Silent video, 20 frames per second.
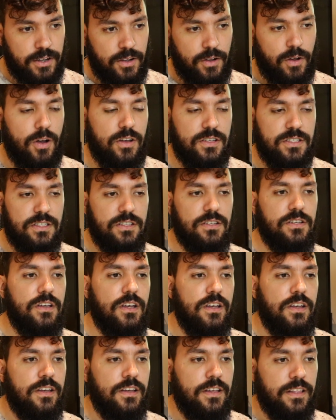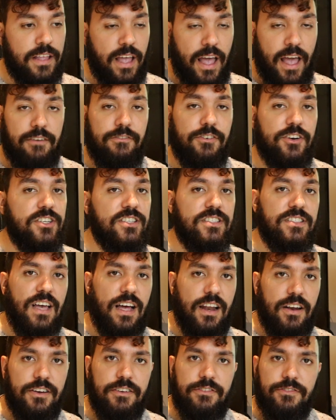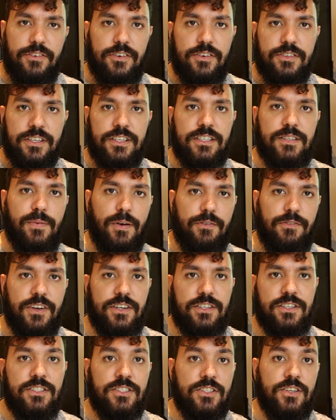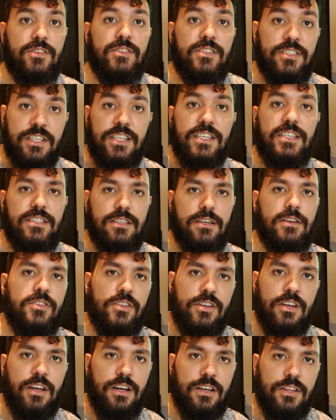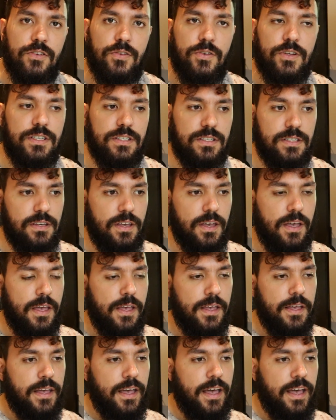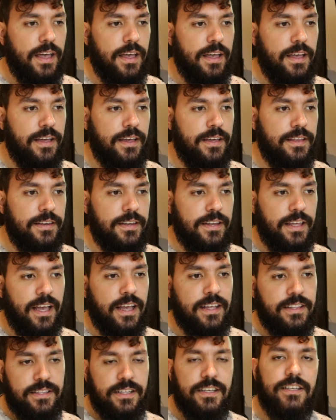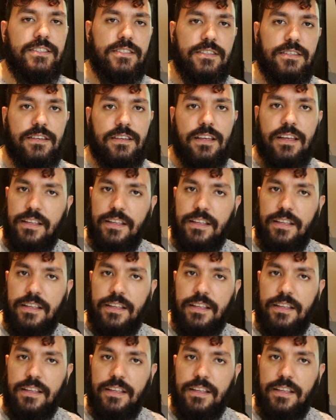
cost, the average salary from these professions on these certain countries, and these